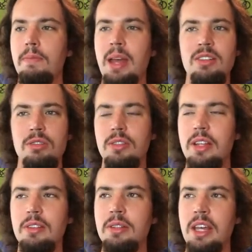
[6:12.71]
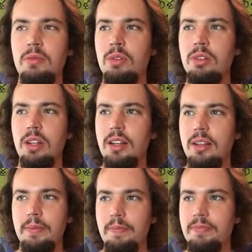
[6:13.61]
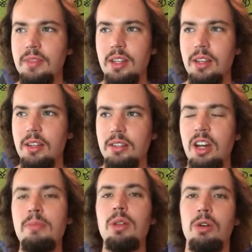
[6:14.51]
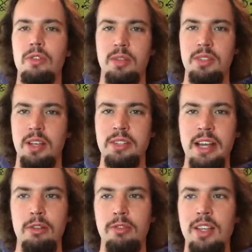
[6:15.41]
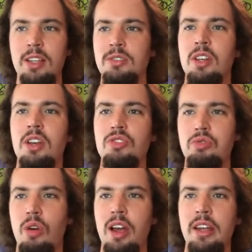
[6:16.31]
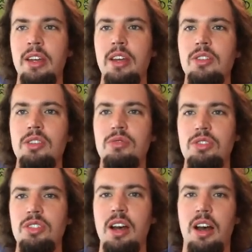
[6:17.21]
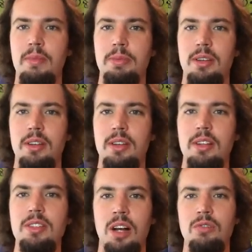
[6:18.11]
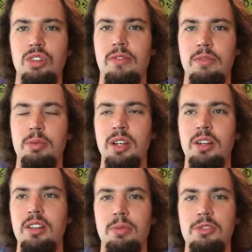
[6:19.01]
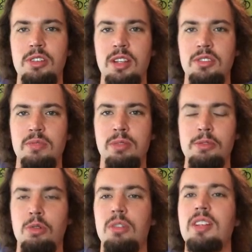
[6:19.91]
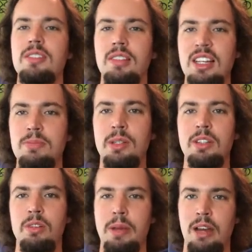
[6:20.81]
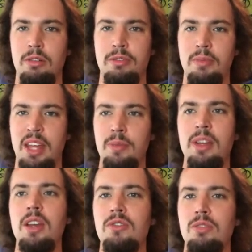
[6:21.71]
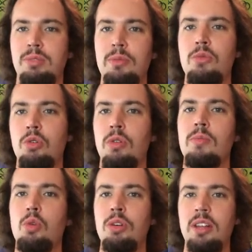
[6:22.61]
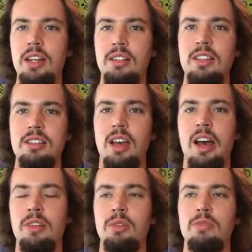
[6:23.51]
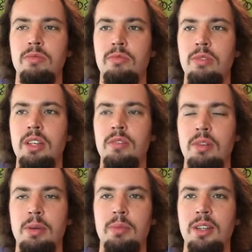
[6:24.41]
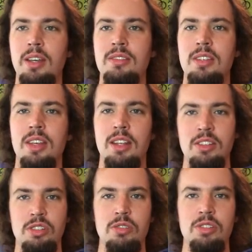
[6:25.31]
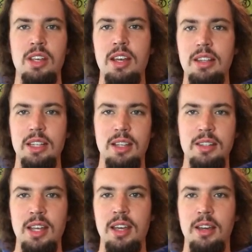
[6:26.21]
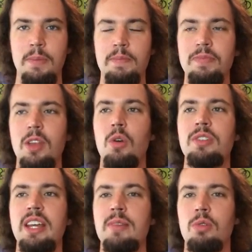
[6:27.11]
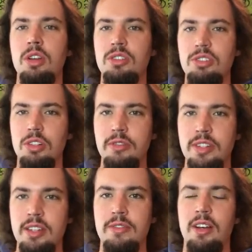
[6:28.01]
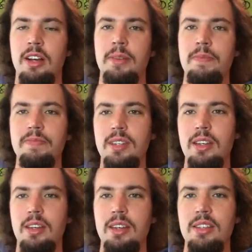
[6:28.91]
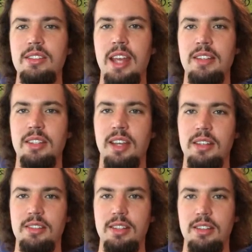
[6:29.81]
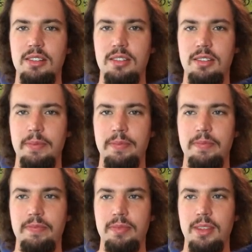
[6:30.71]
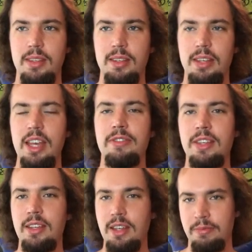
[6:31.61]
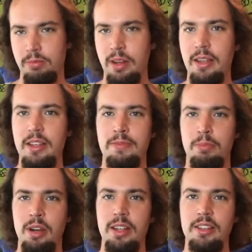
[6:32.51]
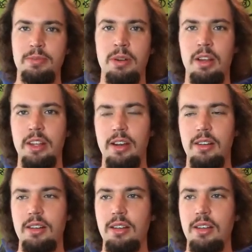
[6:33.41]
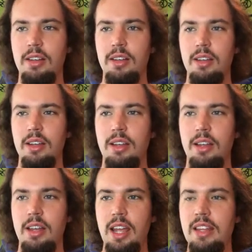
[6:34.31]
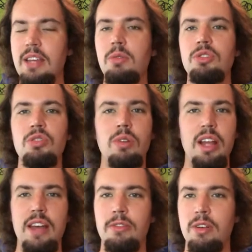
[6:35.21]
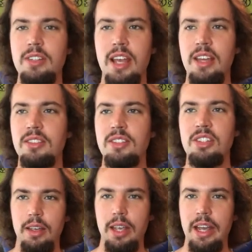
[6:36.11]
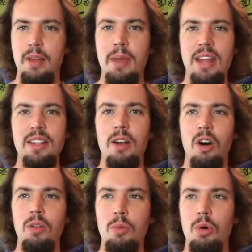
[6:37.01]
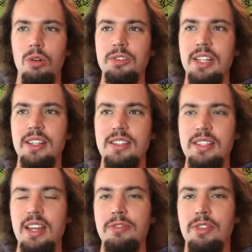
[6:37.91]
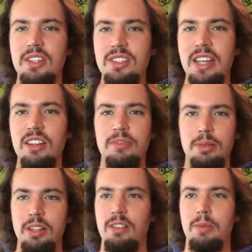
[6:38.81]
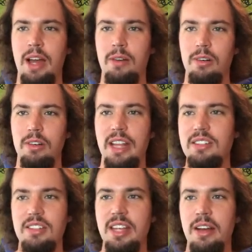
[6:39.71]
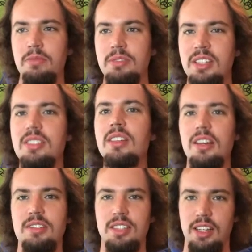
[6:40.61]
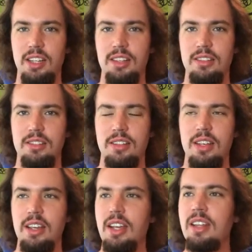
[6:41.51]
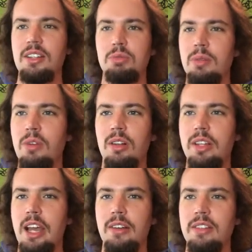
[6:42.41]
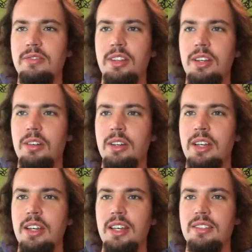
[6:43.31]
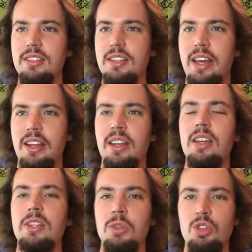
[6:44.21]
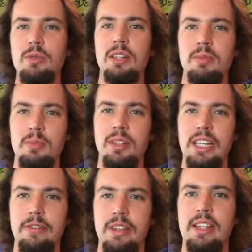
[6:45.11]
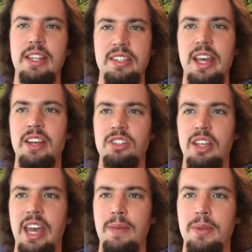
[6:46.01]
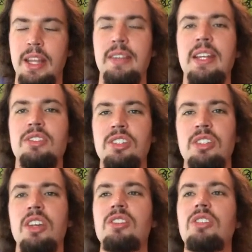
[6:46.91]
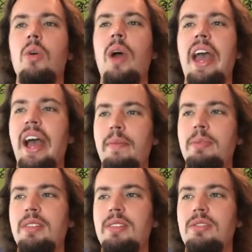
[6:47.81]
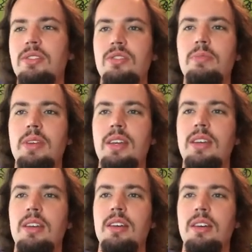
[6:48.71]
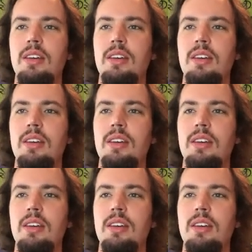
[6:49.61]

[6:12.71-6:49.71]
bend over, they will tumble over themselves, head over heels, trying to stop Donald Trump from putting another person in the Supreme Court, because that's less political power from them. Supreme Court will more likely side with Republicans in issues that they take, or take a more conservative stance against it, if Brett is put on there. And they will do whatever it takes and abandon all morals for the sake of political power. That's just how disgusting it is. And that's what I'm calling out in this video, is just that you expect me to believe that this actually happened, and that just so happened to be